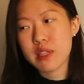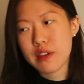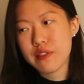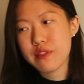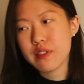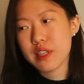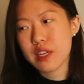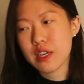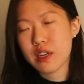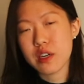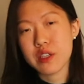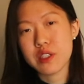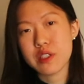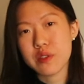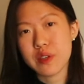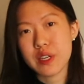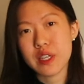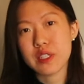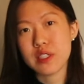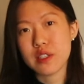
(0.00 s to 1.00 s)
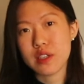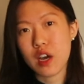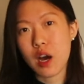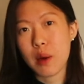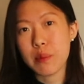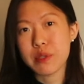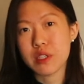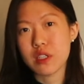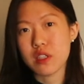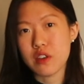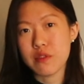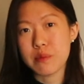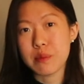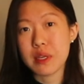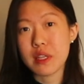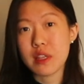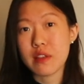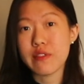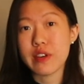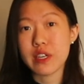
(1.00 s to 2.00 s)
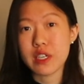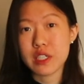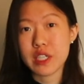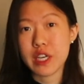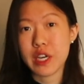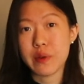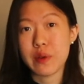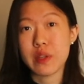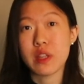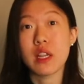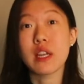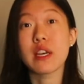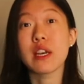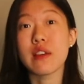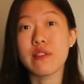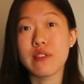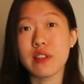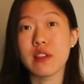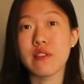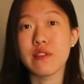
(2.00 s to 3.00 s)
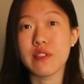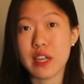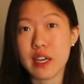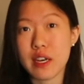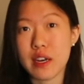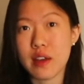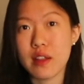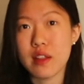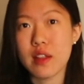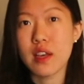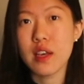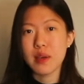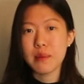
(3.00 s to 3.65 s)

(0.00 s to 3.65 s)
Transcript: definitely considering the option of being a vegetarian and even a vegan